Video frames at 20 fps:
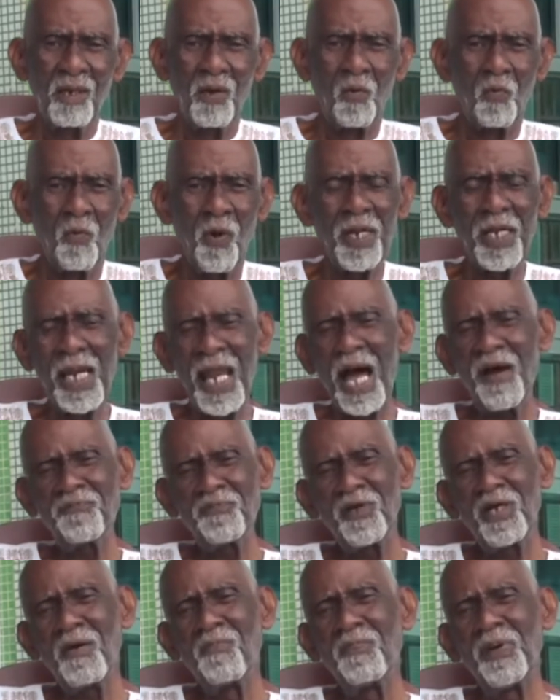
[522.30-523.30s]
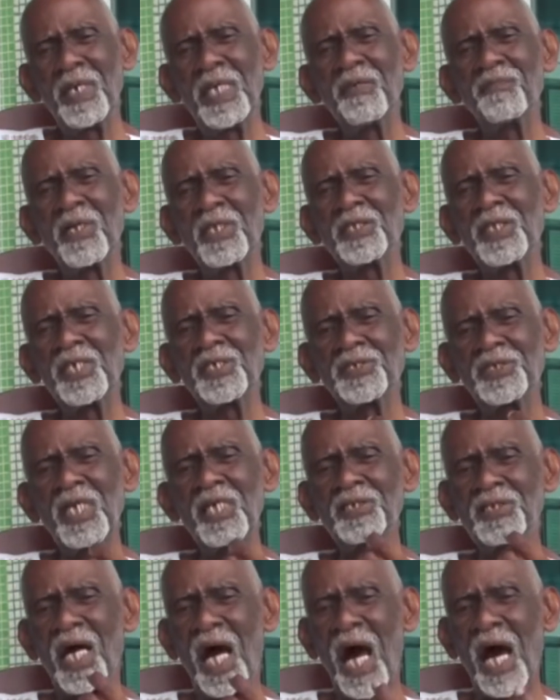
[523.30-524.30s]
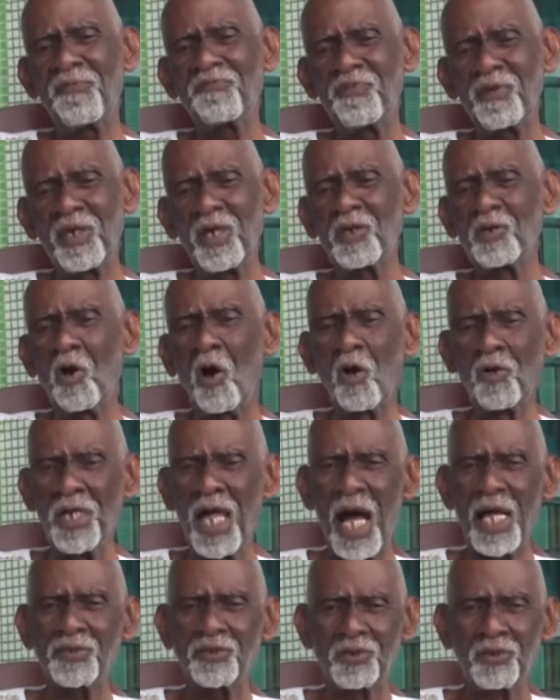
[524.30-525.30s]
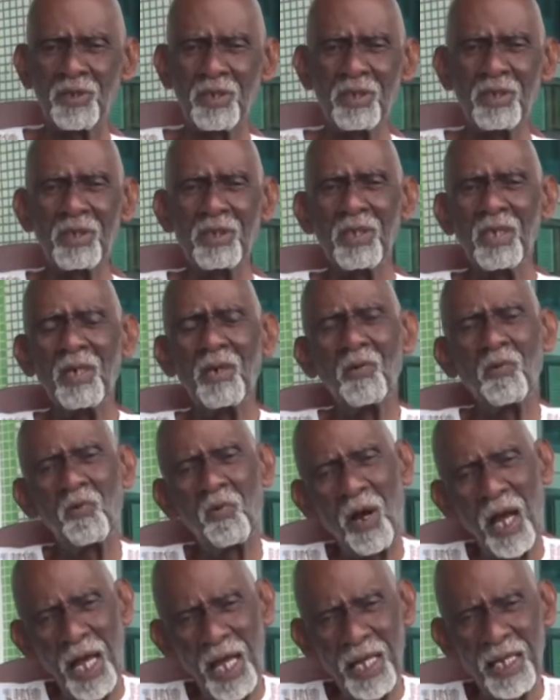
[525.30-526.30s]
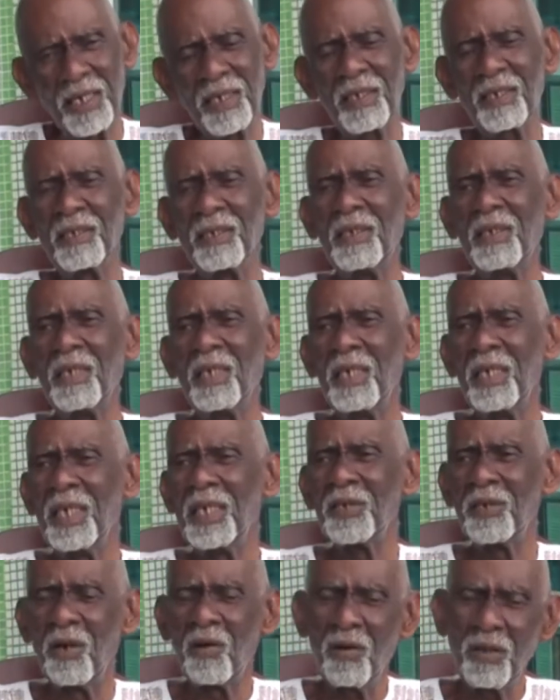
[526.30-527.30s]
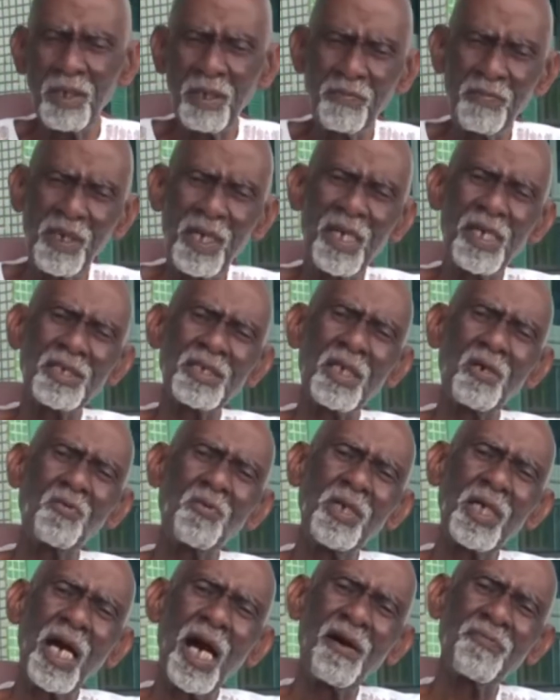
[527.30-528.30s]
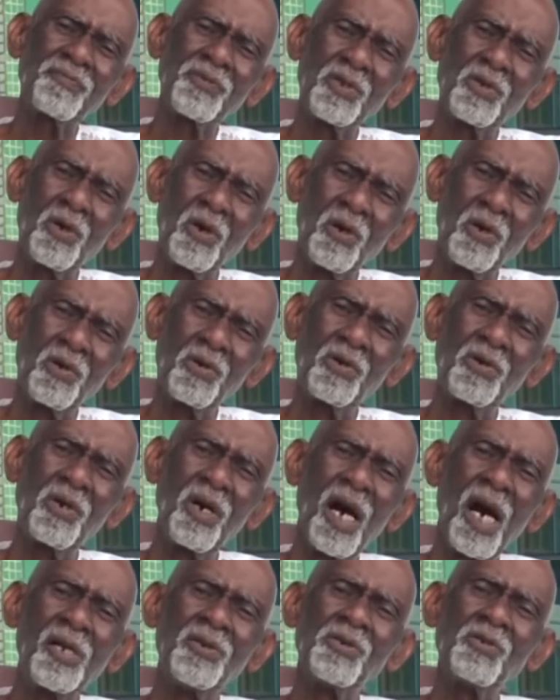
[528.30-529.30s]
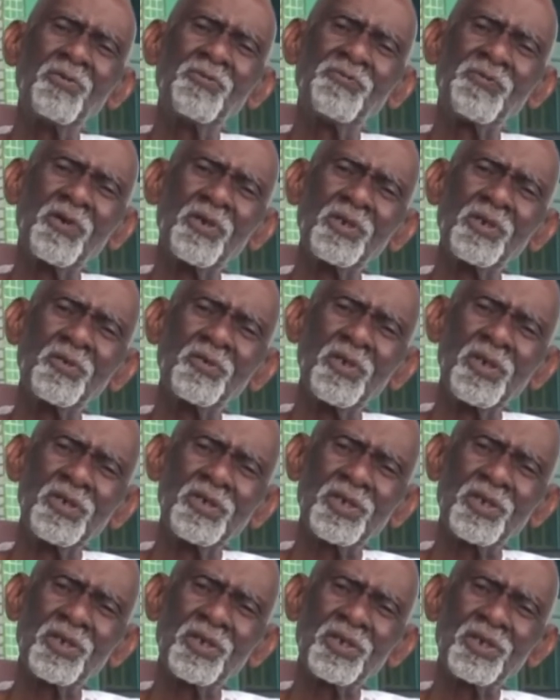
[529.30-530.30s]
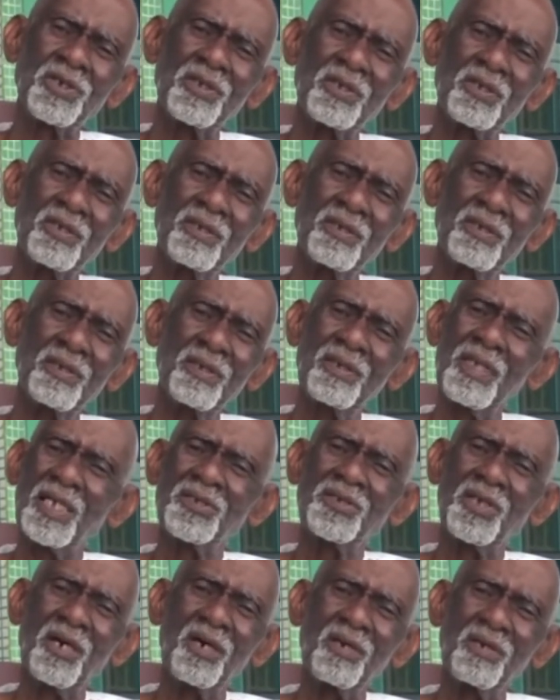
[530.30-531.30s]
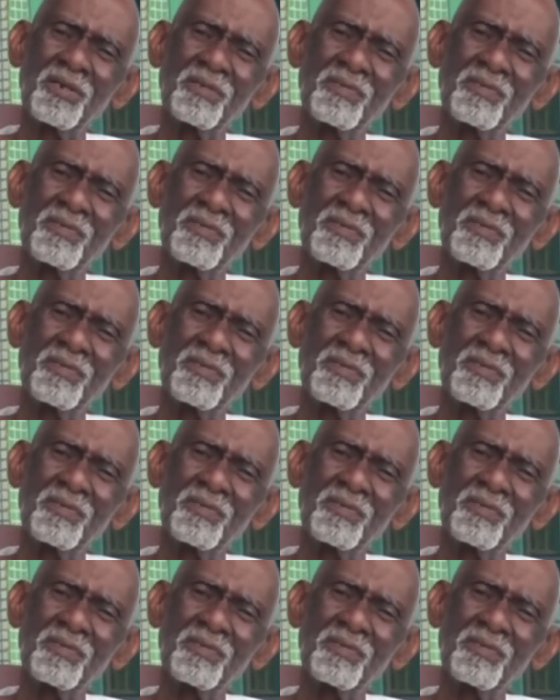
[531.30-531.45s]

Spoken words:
When an African believes that these things are African or natural, well, it only means that we have to go and do further research. That's all.